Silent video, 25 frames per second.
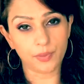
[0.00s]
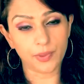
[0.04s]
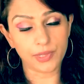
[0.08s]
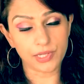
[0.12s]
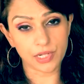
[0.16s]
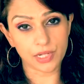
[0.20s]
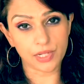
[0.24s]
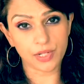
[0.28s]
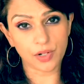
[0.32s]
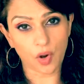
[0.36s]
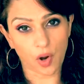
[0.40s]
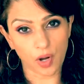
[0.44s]

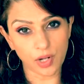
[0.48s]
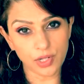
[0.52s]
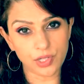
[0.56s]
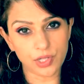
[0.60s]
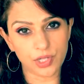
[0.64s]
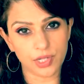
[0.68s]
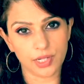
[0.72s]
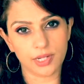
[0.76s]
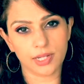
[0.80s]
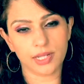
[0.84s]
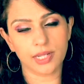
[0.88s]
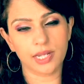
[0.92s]
which is
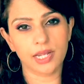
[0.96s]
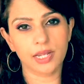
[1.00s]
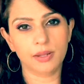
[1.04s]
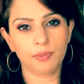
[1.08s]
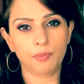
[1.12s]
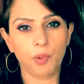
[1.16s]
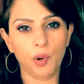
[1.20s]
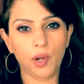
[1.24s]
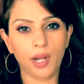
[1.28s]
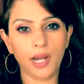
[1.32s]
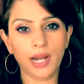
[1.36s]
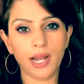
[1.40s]
conscious, is
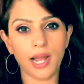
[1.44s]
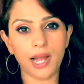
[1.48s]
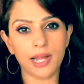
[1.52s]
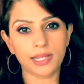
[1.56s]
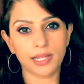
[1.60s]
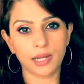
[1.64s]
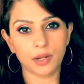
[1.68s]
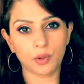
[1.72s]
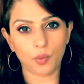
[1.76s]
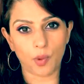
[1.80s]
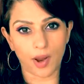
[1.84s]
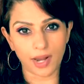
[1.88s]
pulling
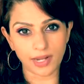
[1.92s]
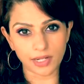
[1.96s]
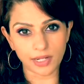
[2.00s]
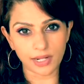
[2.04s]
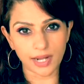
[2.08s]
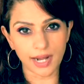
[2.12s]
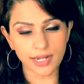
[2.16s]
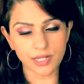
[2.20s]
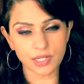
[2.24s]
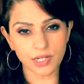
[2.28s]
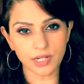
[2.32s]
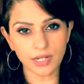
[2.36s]
us in one
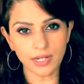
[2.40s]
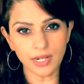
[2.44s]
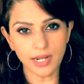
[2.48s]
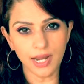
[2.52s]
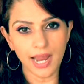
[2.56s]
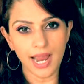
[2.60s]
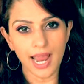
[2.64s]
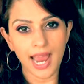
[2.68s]
direction,